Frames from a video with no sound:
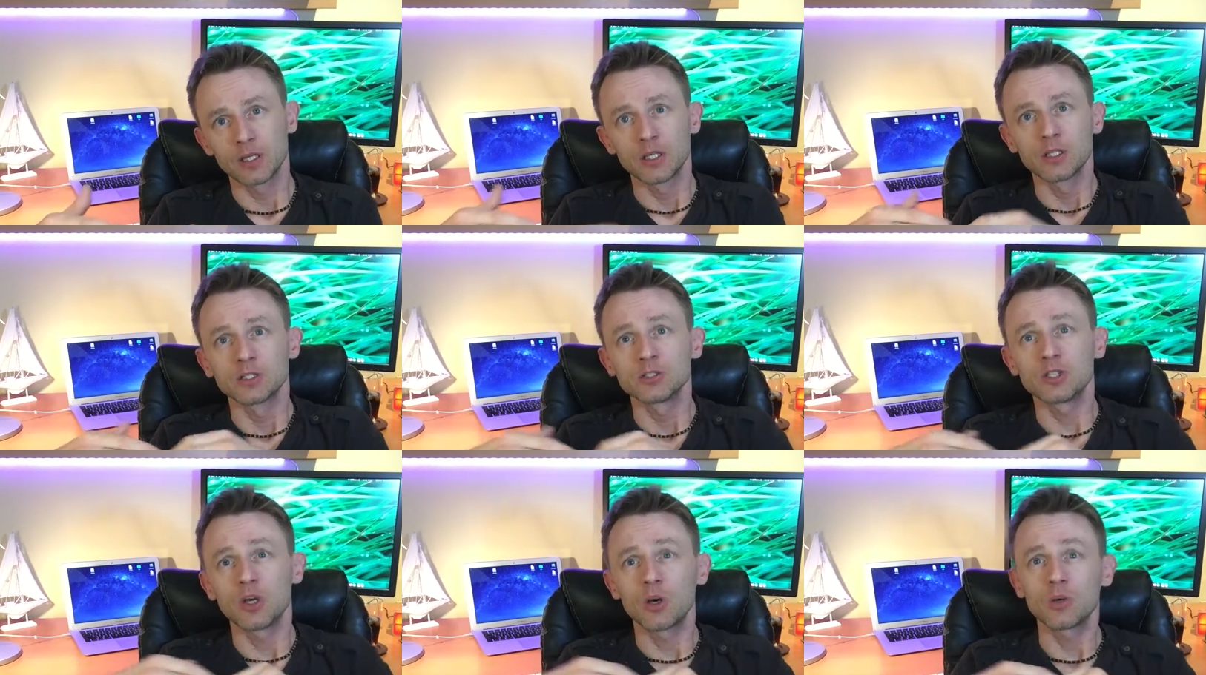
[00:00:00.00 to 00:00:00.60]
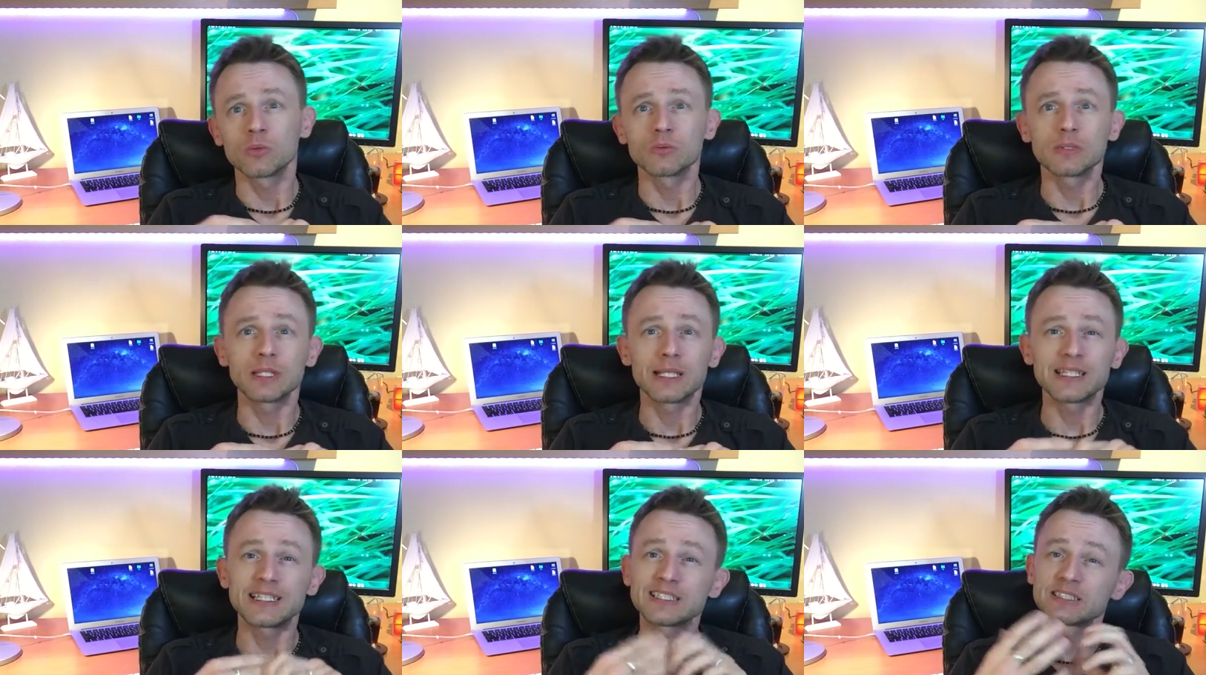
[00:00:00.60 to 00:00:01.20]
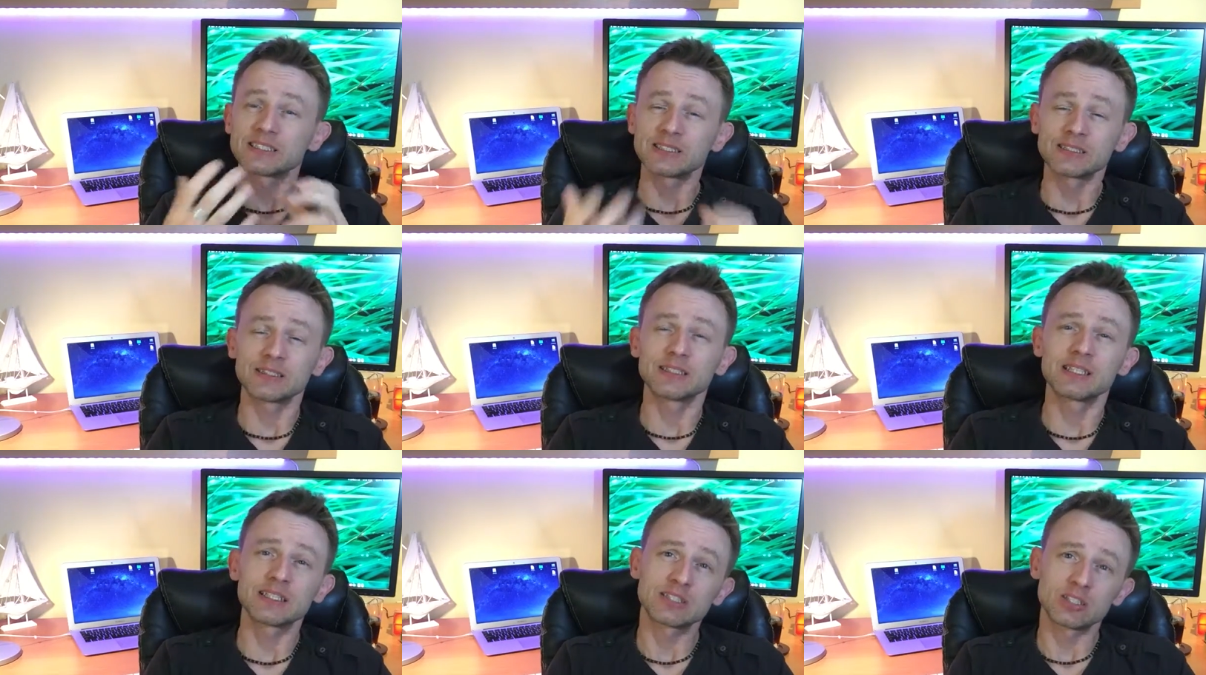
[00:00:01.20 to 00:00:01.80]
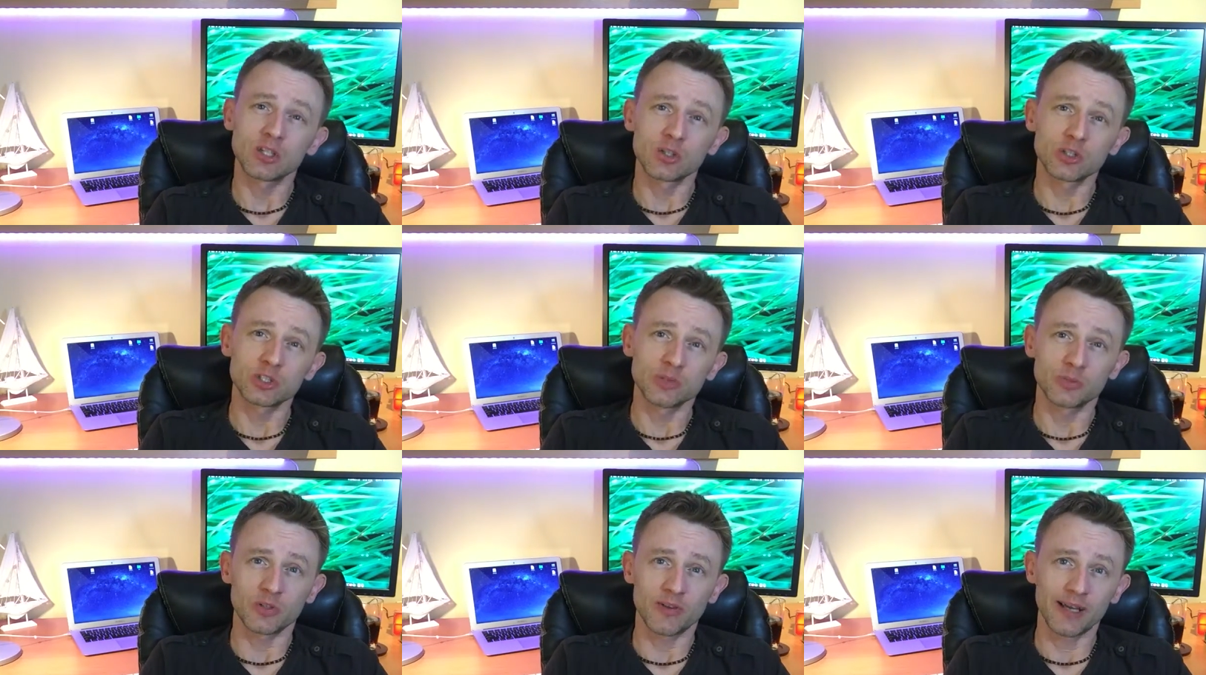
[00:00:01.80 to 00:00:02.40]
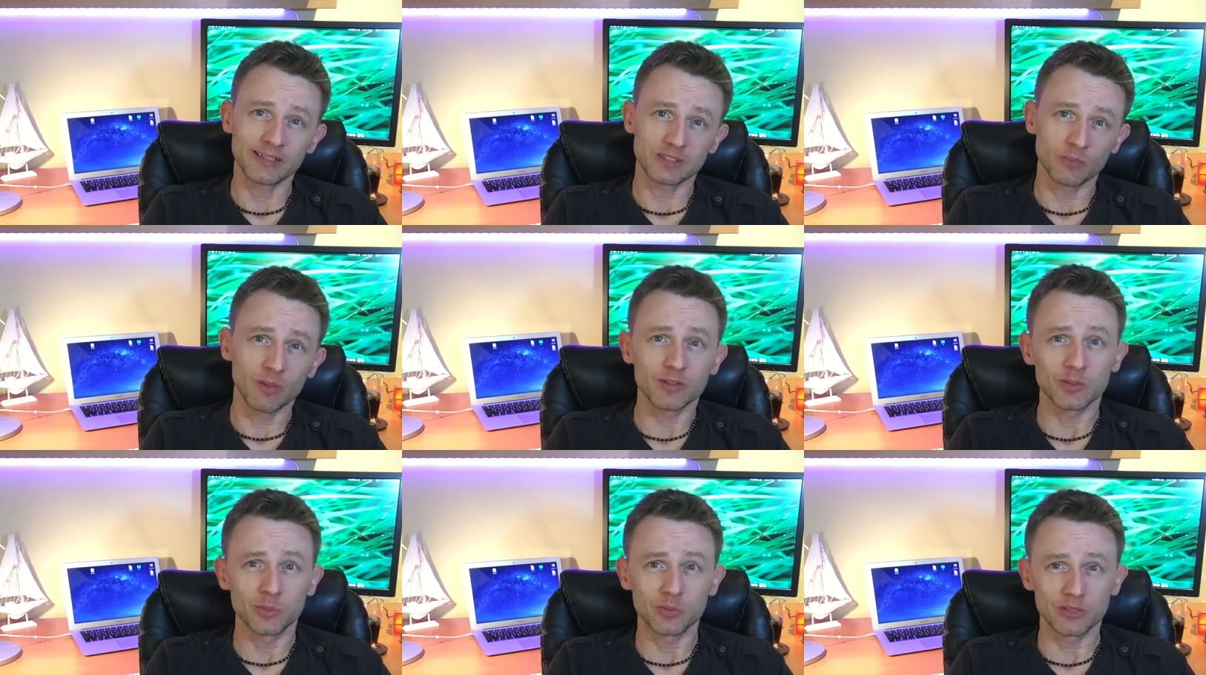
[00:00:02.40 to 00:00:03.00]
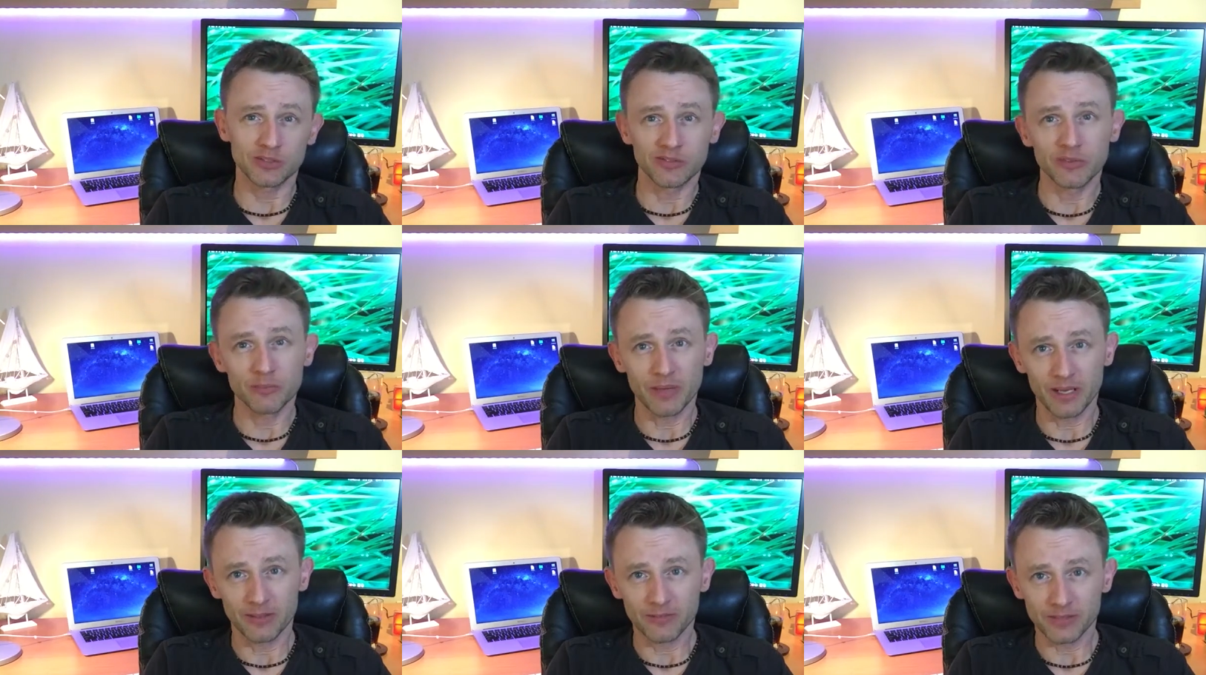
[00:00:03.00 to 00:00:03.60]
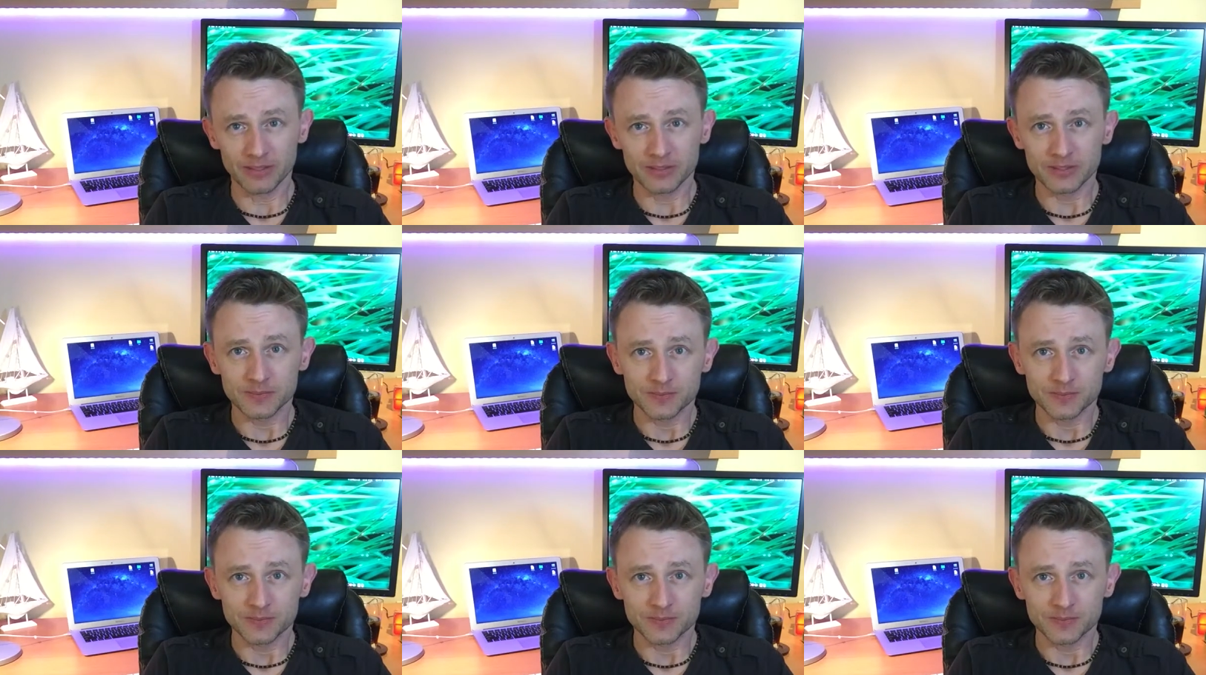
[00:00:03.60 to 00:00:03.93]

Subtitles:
So this solution provides multiple different benefits.